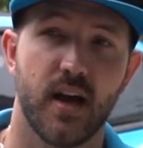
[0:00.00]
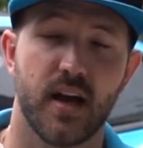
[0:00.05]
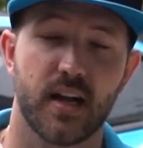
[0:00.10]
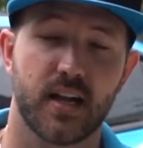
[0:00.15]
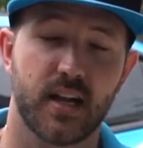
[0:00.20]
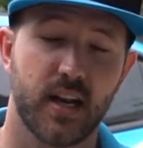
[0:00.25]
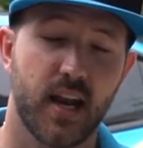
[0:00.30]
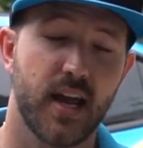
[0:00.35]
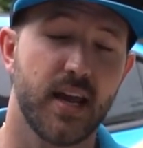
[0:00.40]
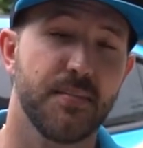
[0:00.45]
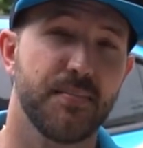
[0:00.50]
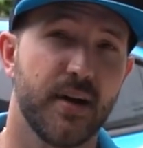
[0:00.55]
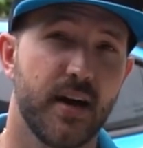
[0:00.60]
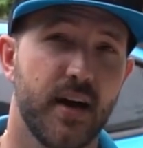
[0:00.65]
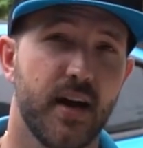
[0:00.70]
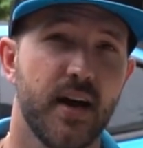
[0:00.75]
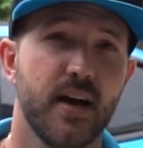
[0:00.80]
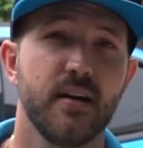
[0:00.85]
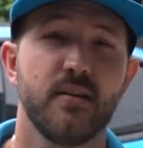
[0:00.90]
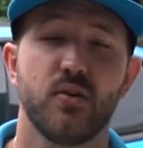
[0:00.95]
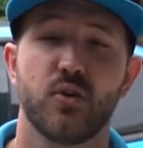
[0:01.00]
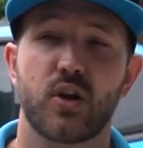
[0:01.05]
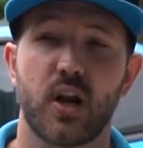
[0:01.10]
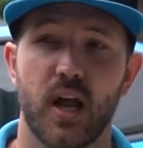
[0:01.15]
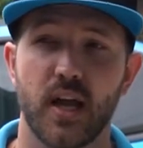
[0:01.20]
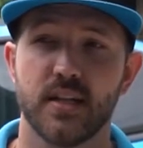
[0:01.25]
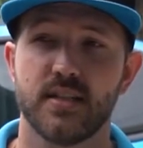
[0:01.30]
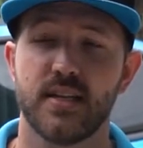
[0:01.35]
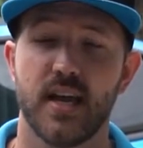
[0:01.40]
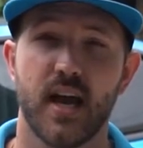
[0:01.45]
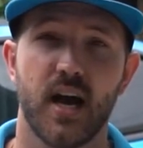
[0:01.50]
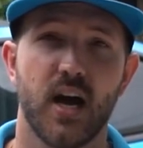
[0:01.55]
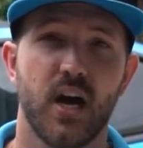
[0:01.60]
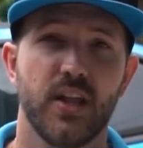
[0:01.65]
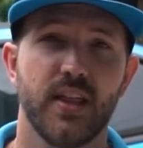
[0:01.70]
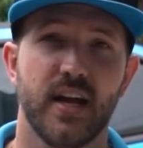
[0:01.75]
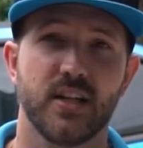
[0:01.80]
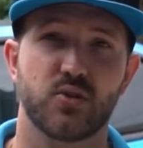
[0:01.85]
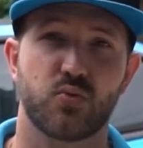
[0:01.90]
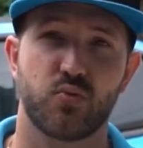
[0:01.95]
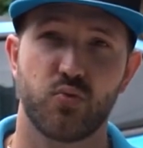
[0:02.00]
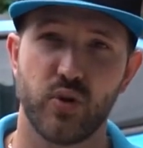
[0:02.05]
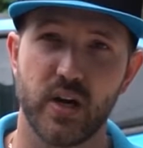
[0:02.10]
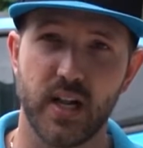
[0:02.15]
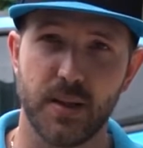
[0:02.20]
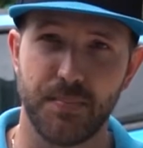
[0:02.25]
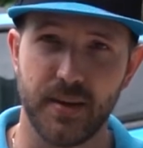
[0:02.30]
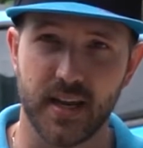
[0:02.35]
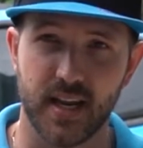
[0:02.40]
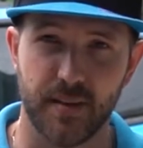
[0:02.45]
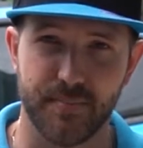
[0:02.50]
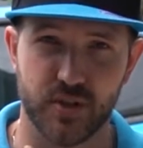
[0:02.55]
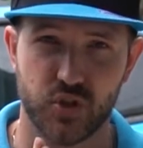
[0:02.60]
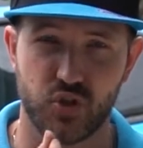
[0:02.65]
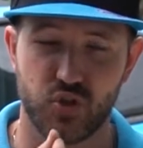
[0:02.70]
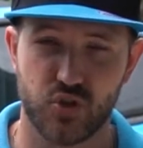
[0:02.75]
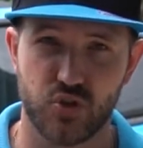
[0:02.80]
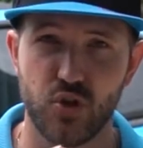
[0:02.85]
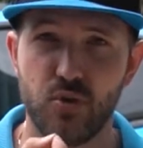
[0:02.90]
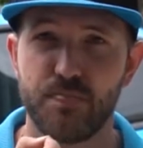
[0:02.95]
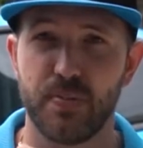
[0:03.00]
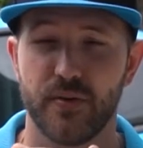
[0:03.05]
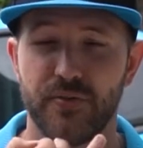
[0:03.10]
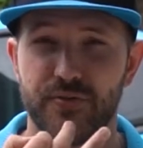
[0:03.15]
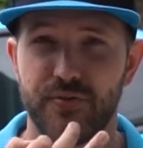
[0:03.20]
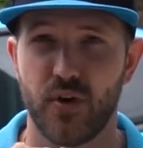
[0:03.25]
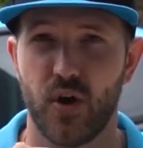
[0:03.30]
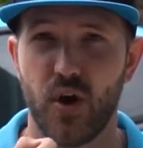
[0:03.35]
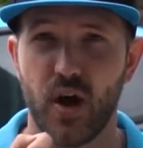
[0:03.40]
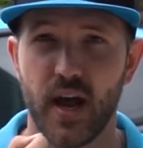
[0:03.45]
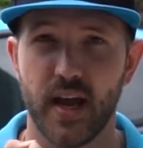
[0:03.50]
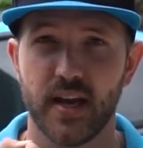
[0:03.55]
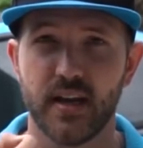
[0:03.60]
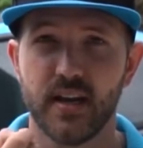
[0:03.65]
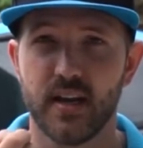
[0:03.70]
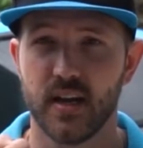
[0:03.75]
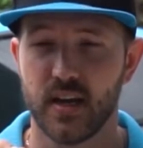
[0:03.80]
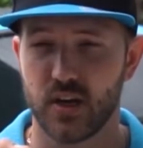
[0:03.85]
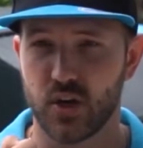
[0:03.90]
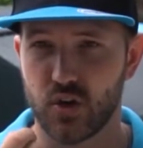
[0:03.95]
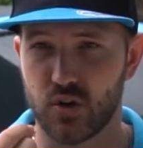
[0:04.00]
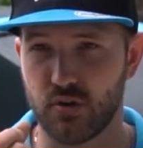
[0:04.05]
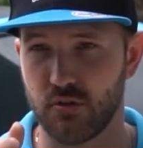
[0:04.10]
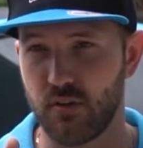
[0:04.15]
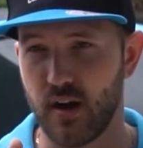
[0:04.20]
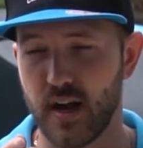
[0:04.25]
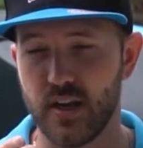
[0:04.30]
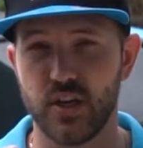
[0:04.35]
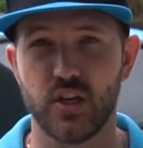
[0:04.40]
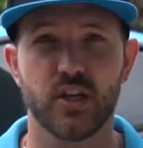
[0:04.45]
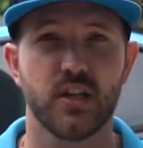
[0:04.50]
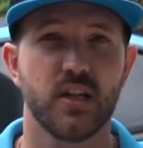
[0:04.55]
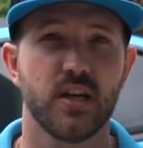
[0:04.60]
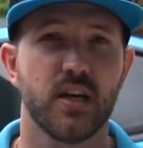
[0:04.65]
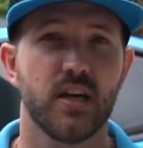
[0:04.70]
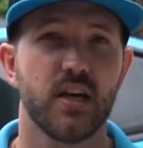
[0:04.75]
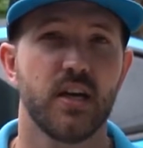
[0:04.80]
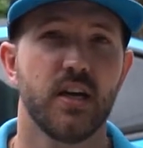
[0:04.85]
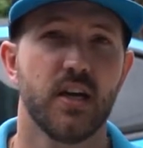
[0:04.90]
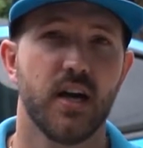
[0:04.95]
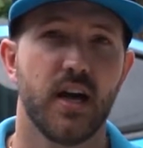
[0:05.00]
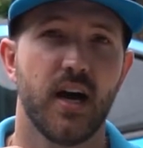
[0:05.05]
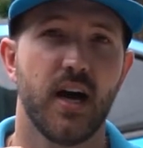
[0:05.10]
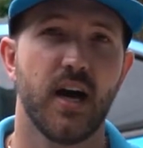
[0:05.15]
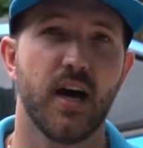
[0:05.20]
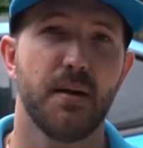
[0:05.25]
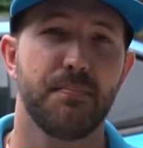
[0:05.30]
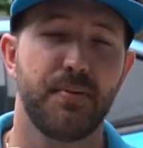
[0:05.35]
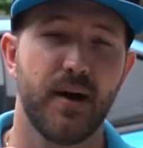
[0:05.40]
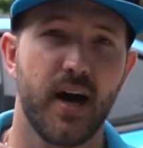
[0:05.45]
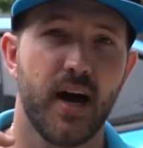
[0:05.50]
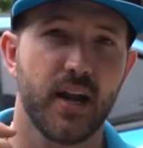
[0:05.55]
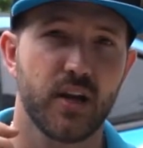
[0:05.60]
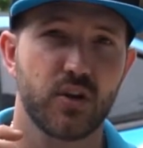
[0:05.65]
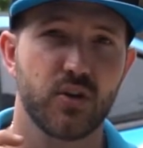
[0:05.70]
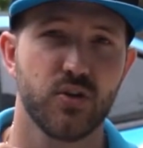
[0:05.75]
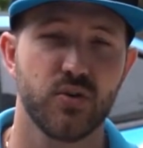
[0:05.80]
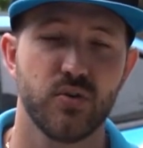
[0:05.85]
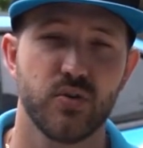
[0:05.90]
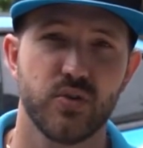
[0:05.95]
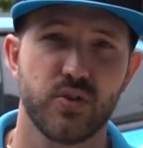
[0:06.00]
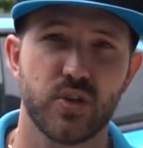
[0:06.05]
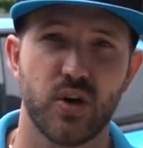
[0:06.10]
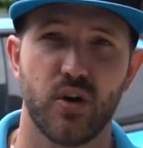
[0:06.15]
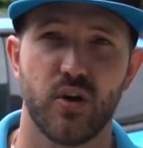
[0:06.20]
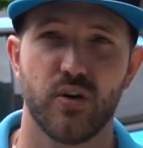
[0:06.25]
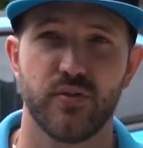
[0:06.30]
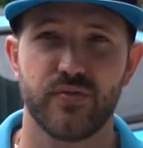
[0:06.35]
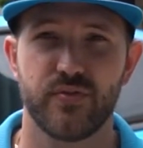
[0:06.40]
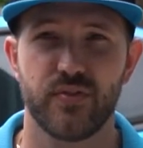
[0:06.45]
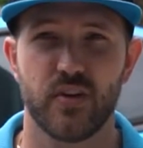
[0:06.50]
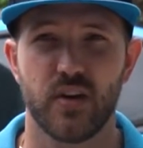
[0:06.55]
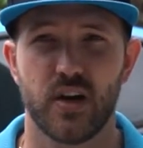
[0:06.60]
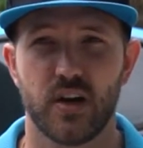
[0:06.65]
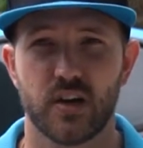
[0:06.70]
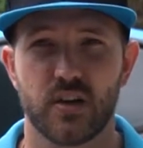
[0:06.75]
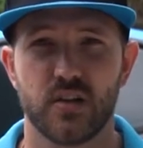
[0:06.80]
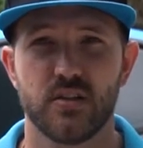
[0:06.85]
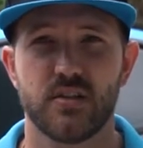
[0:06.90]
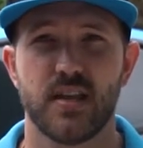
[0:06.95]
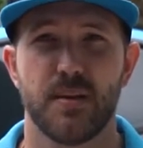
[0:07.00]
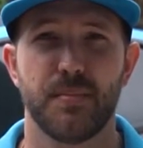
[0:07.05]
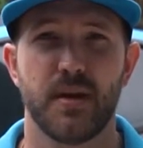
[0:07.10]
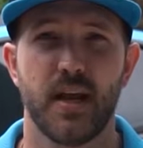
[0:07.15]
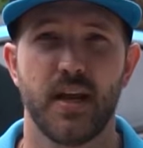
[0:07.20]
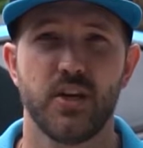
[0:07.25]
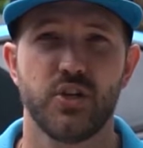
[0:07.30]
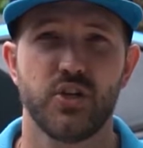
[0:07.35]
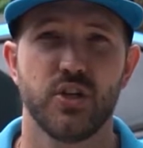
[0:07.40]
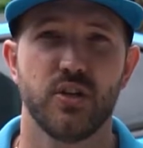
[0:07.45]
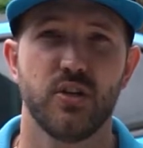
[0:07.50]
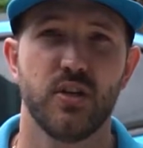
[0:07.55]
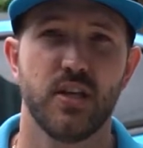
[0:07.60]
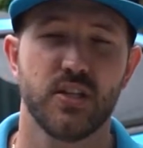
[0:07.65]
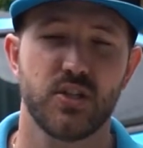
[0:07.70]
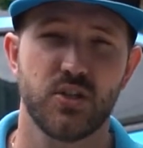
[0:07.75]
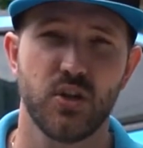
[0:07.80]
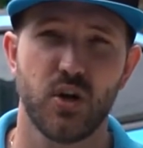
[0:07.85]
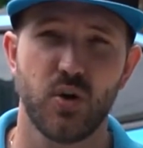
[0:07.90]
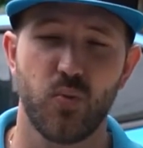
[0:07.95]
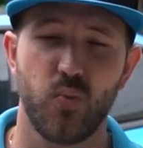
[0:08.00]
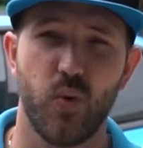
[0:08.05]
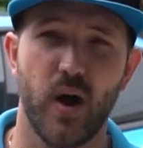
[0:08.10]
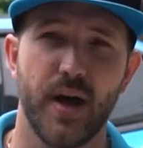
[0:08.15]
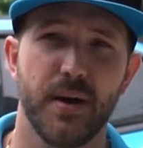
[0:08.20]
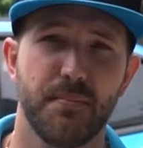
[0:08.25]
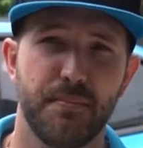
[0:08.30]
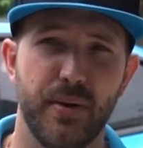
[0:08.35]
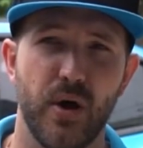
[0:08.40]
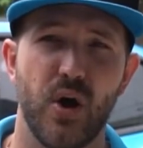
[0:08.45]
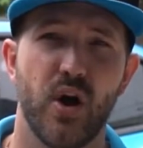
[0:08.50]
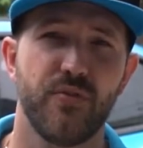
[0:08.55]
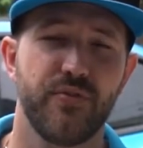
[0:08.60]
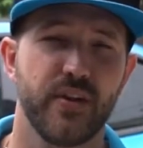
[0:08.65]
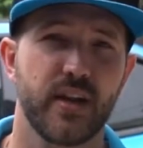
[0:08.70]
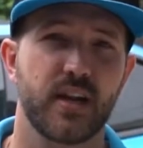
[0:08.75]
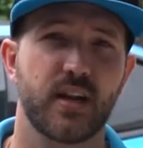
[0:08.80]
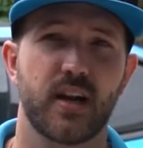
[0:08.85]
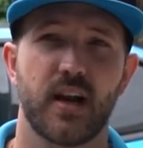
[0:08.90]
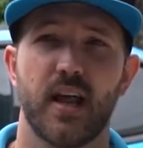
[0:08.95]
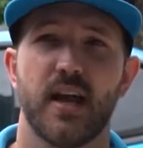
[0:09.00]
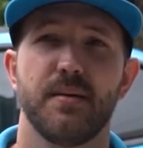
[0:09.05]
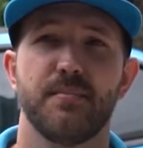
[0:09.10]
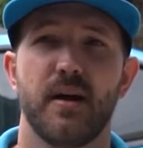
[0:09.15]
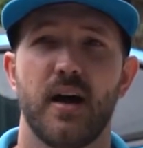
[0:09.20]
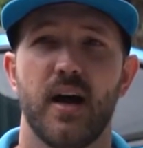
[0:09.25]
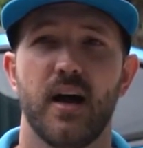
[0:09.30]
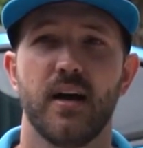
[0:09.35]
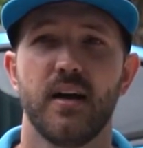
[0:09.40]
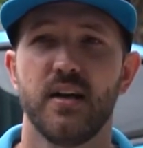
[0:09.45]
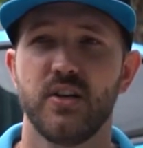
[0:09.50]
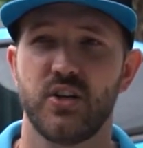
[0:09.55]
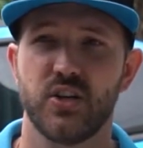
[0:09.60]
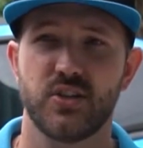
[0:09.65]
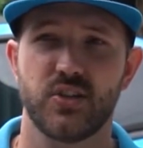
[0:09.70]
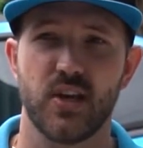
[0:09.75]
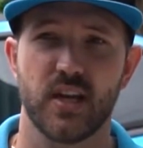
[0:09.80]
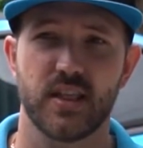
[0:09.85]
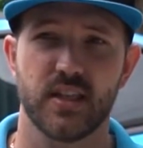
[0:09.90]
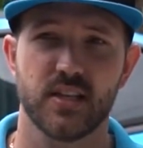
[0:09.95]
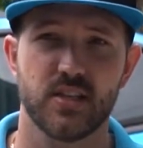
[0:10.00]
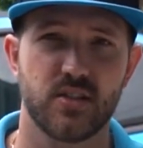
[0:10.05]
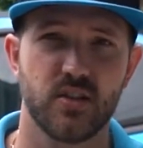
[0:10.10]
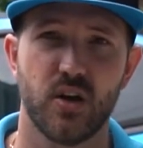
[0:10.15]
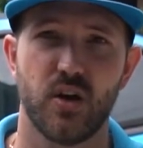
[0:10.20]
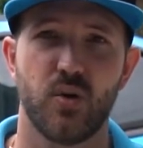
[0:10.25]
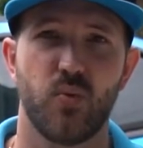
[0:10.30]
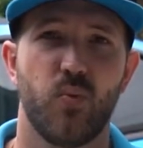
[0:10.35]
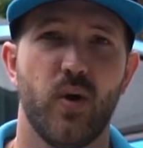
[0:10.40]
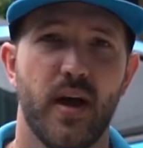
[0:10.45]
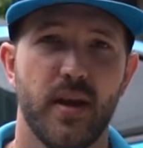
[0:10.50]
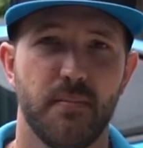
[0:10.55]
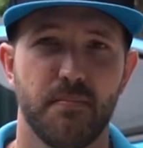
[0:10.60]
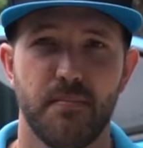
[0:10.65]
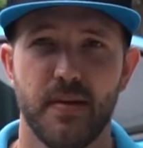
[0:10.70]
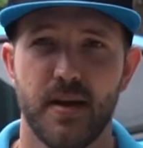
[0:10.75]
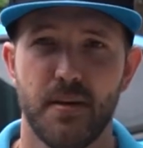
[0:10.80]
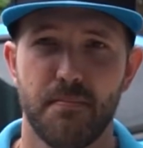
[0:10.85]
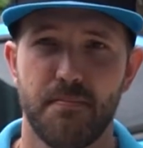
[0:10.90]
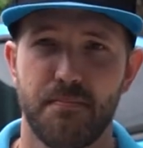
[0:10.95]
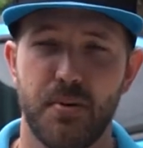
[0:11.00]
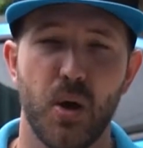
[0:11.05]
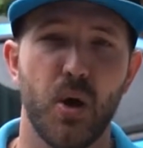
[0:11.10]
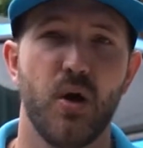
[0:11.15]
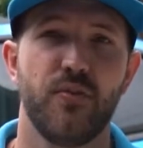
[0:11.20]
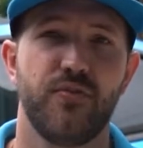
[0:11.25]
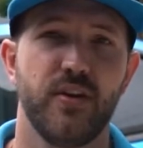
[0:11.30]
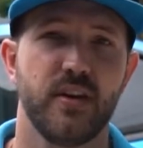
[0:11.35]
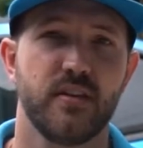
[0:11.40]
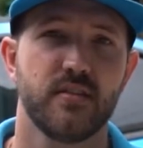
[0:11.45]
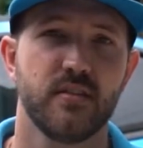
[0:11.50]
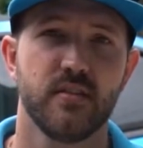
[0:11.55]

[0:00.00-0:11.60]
clay bar or clay tower that's really picking up the super fine granular particles of contamination. There's not one perfect clay bar, just like there's not one perfect